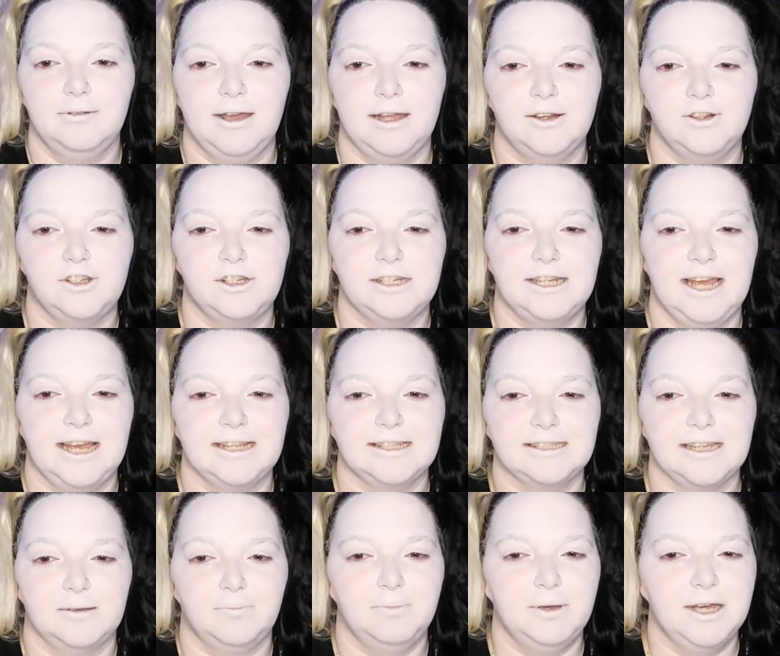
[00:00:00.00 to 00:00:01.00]
and she takes
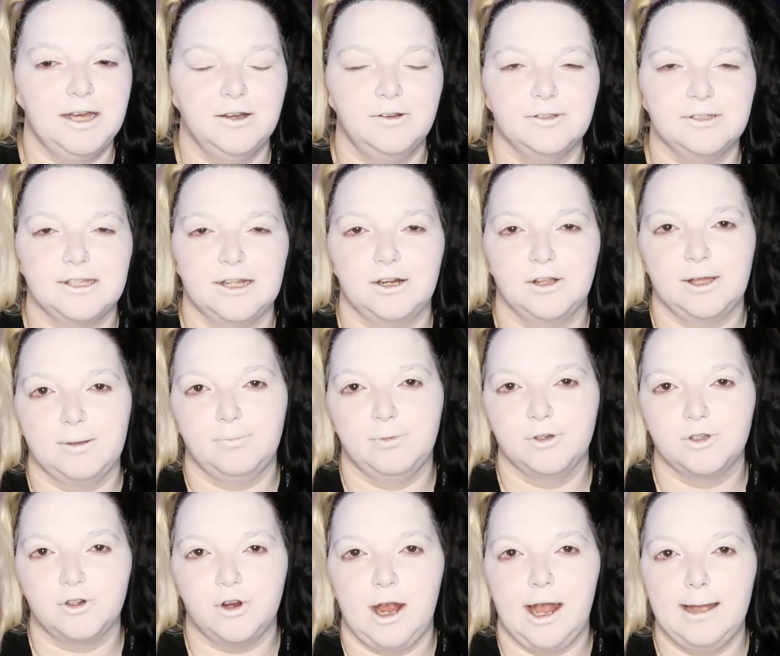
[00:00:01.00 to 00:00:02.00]
like pills that are like
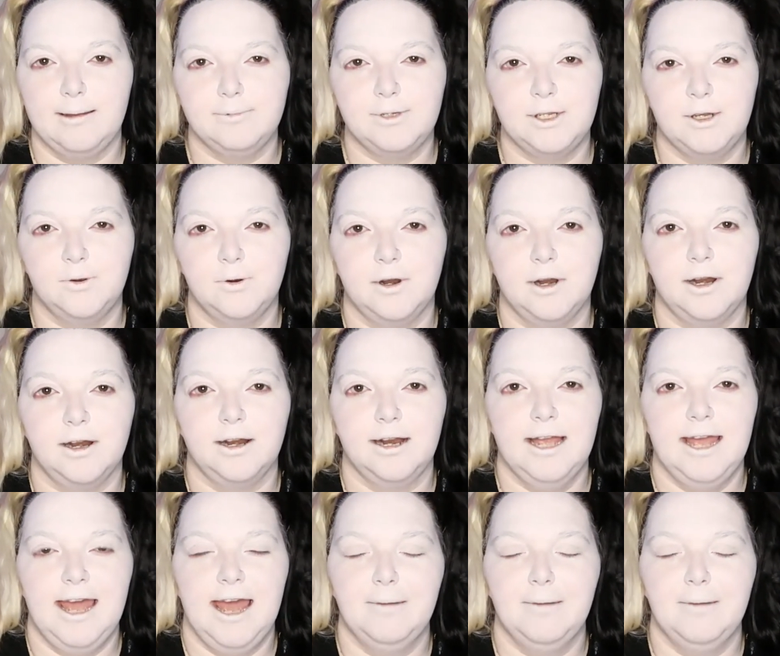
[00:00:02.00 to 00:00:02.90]
prescribed to her.